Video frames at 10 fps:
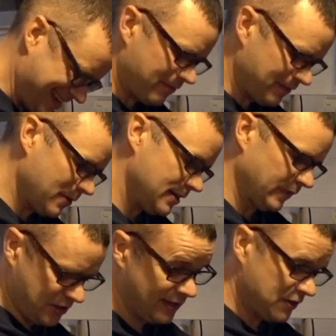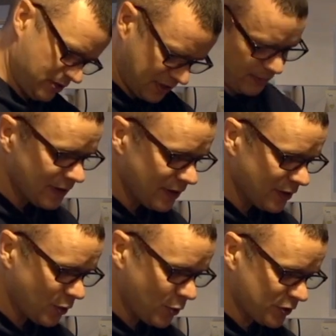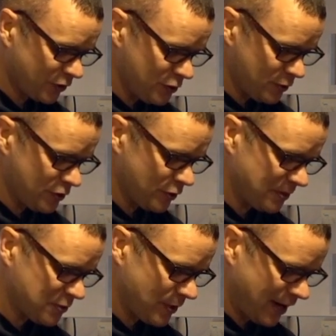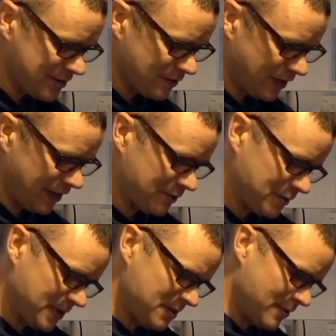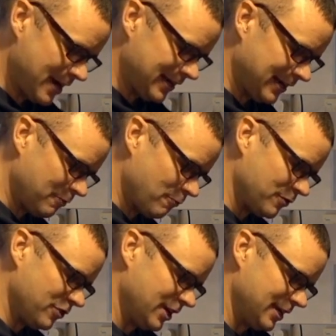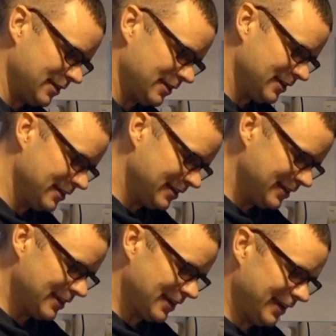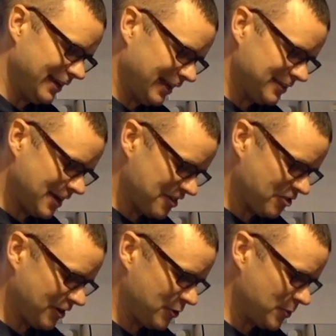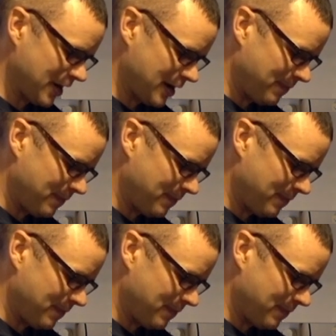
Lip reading: Of course on YouTube there's all kinds of videos of people handling raw chicken and then touching all their